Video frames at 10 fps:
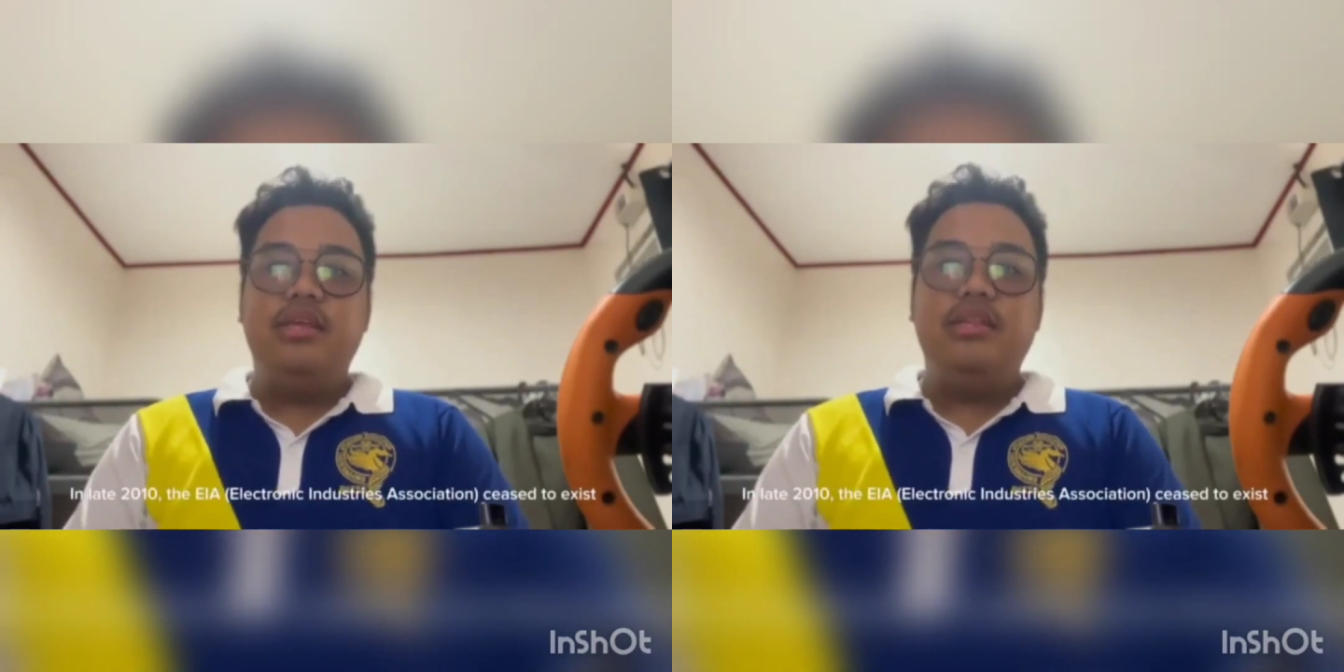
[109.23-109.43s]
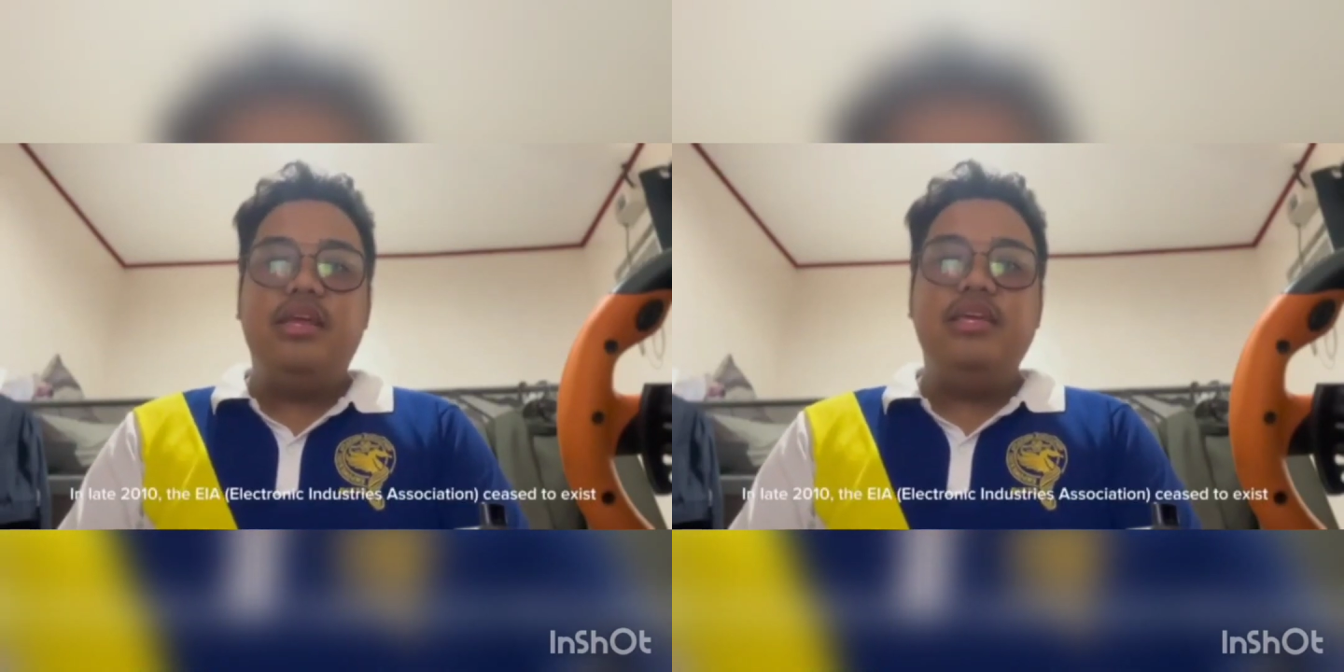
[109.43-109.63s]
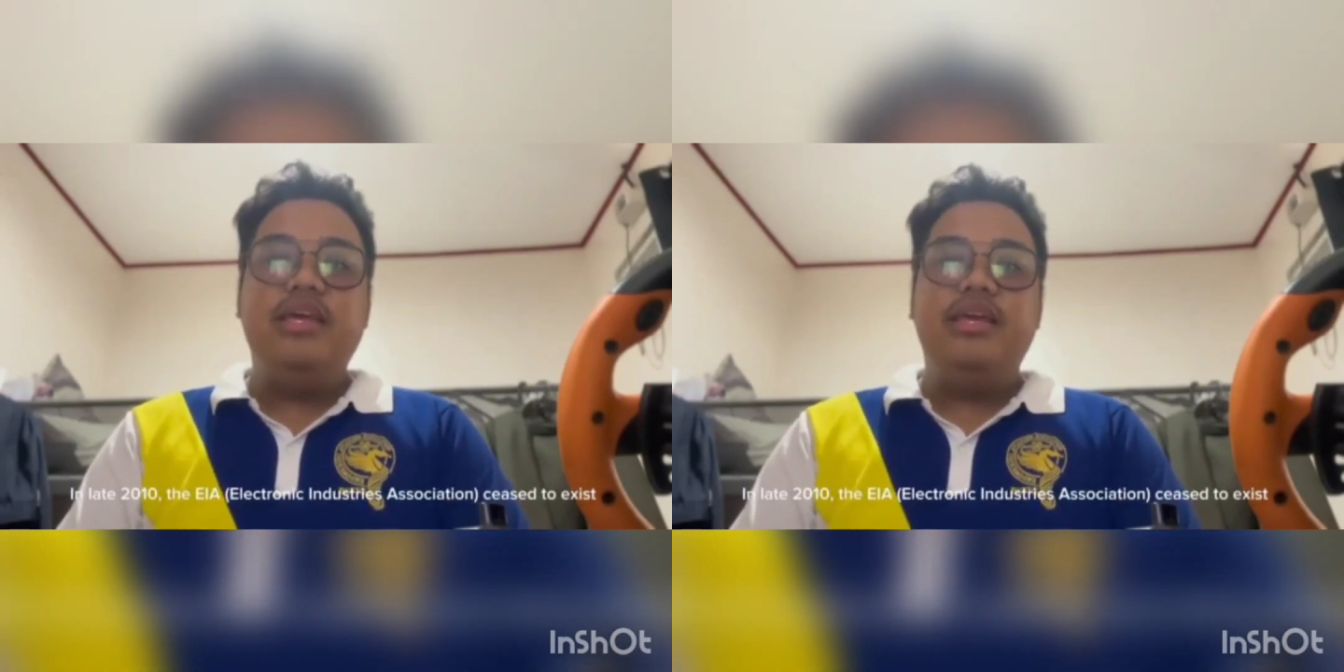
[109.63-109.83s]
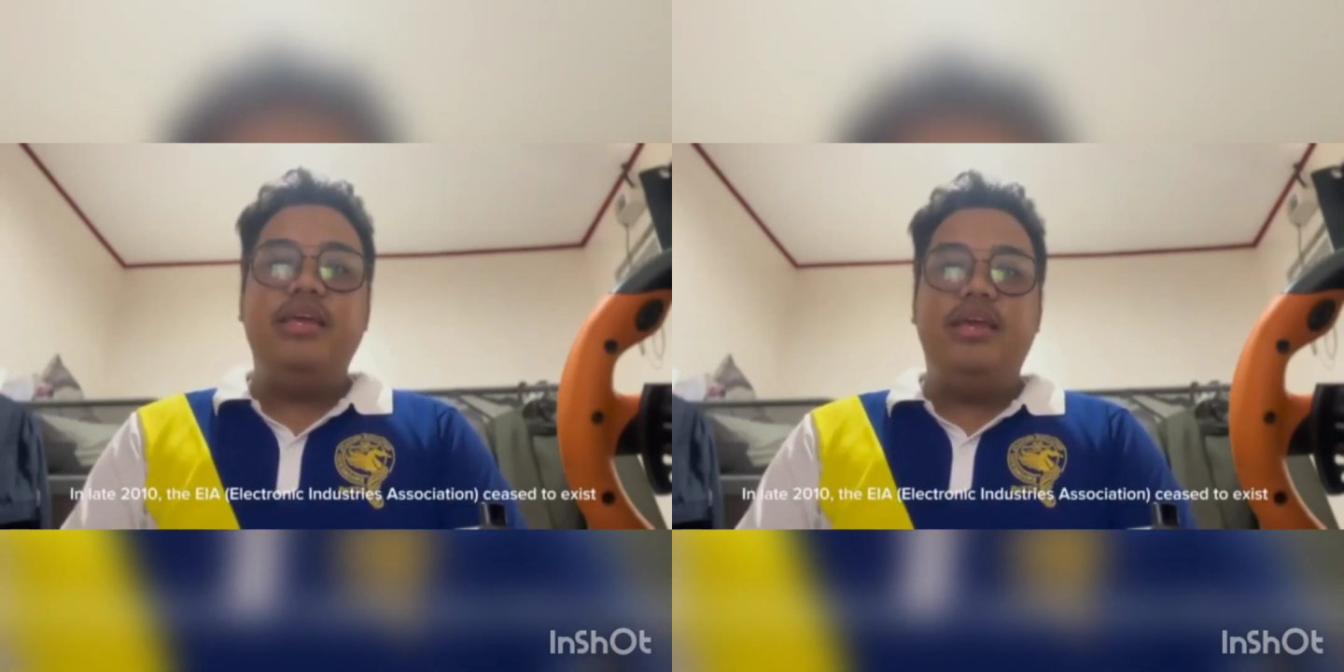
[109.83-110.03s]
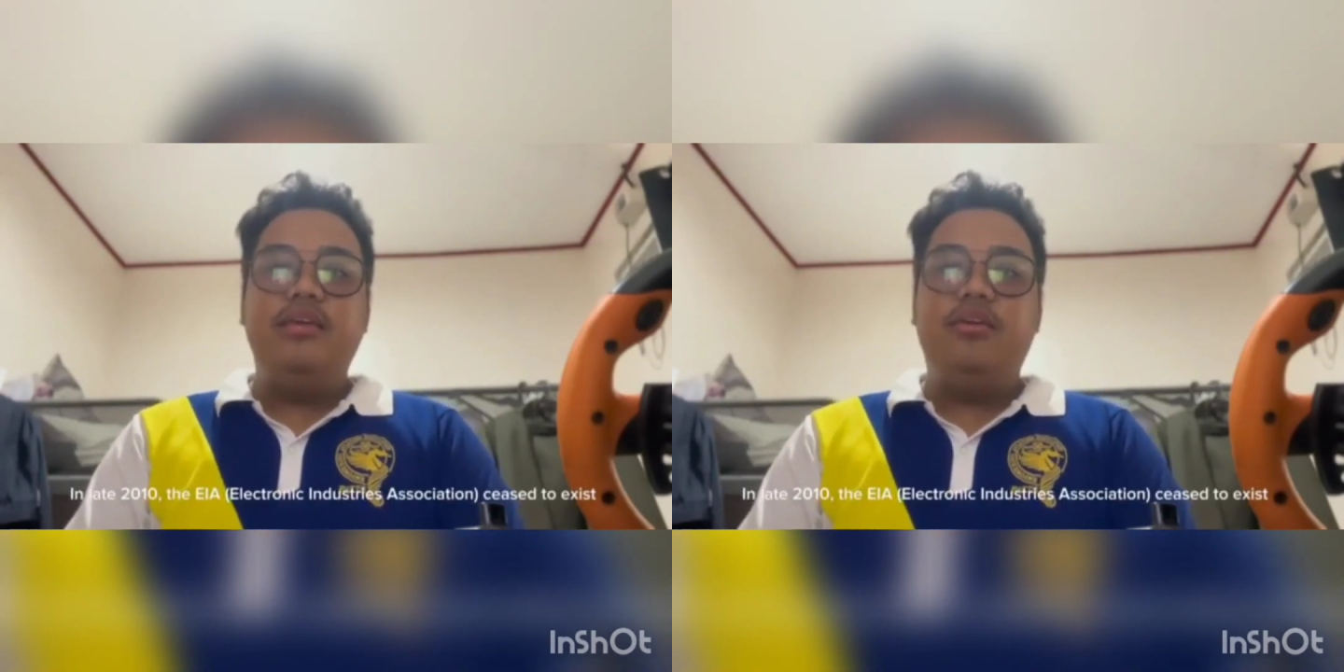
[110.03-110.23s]
the
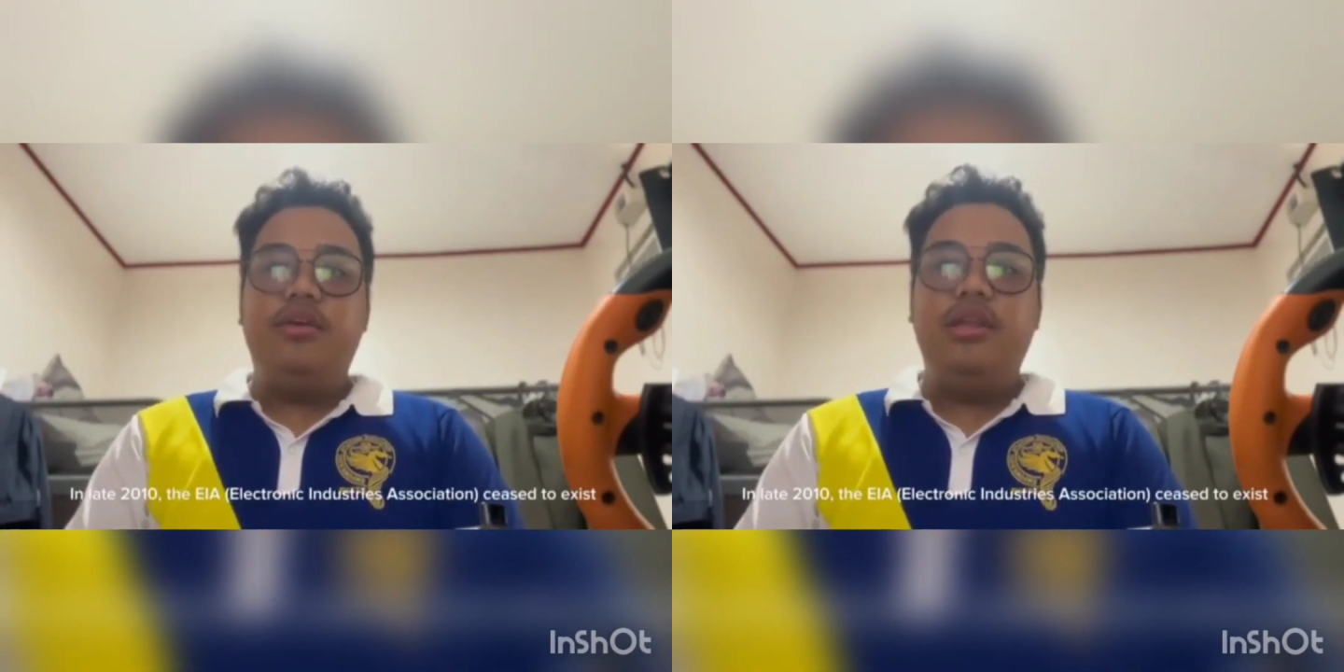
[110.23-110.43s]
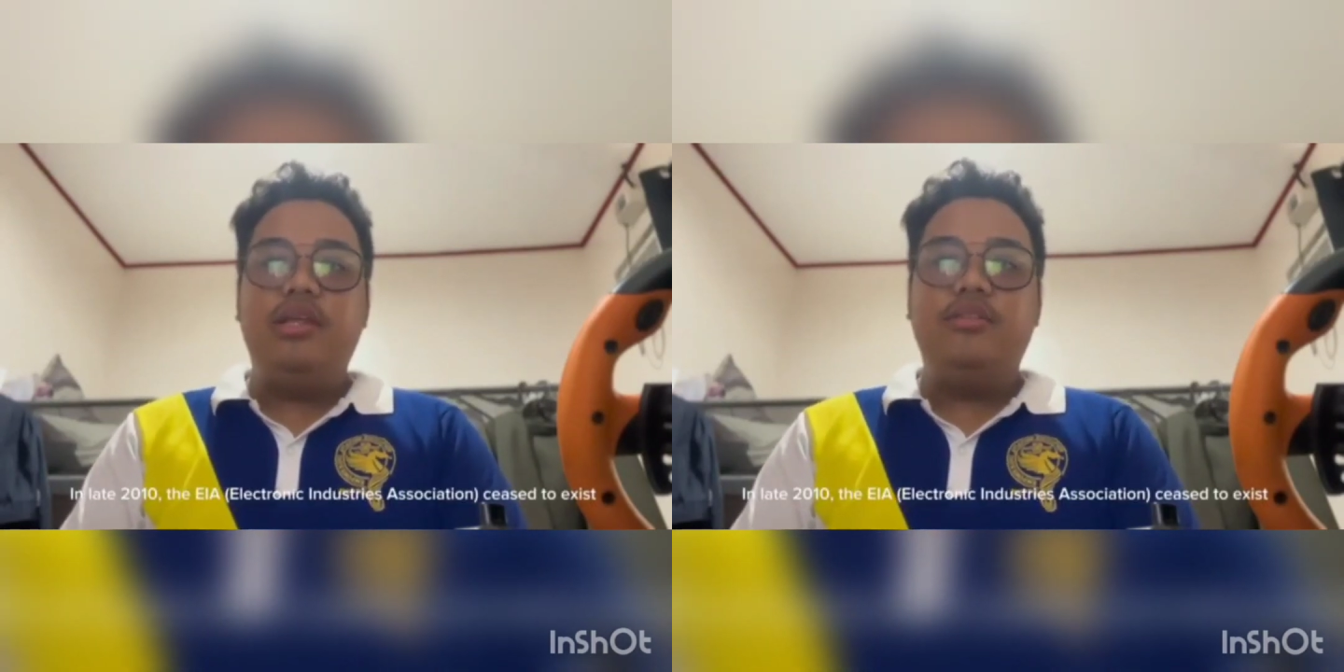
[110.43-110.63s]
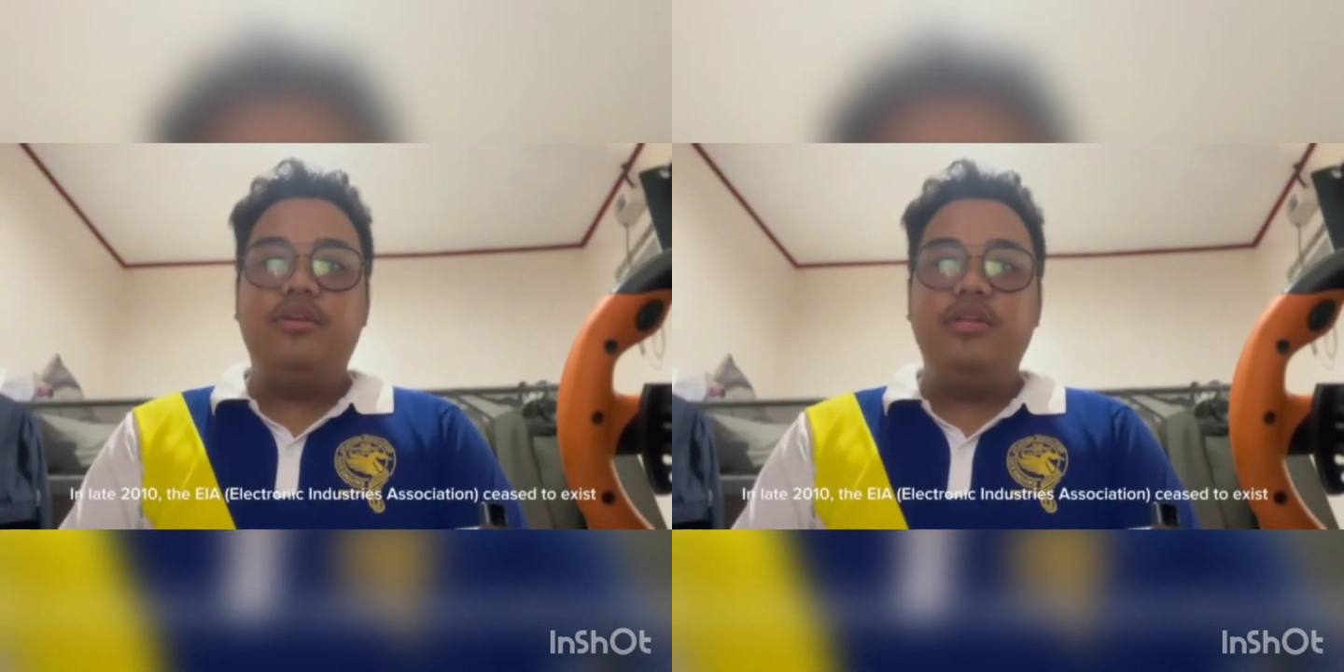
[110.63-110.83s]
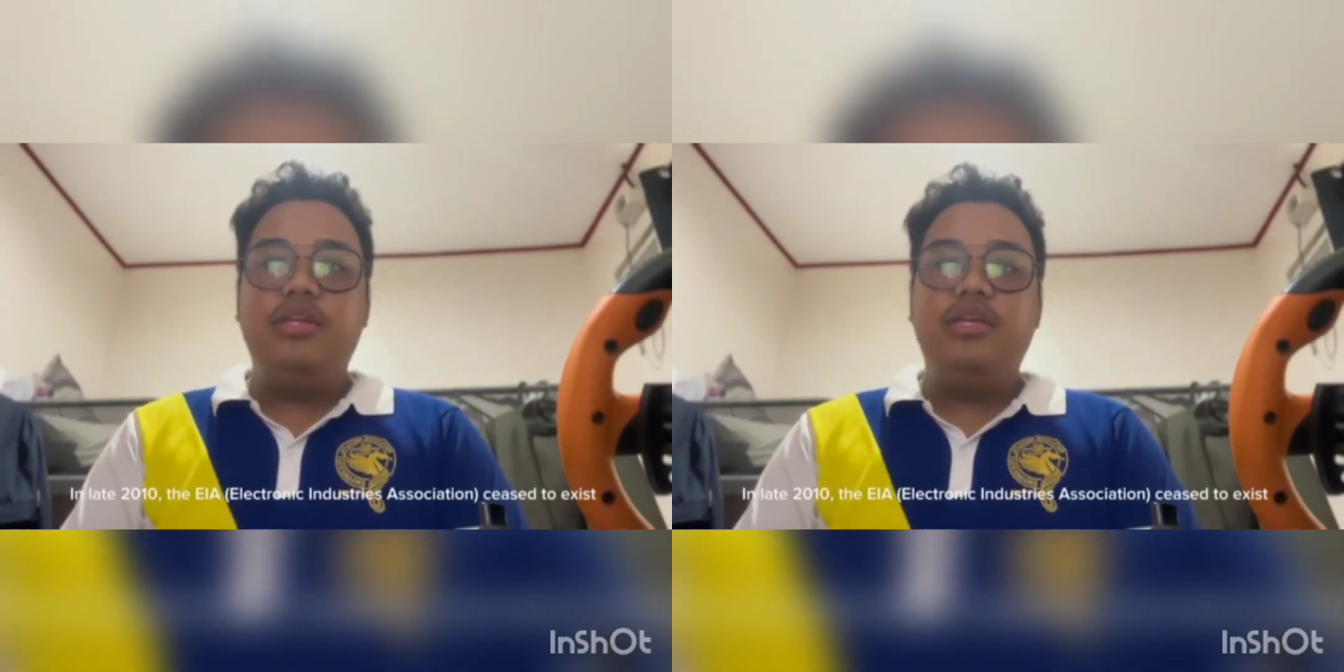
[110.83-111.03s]
EIA, or Electronic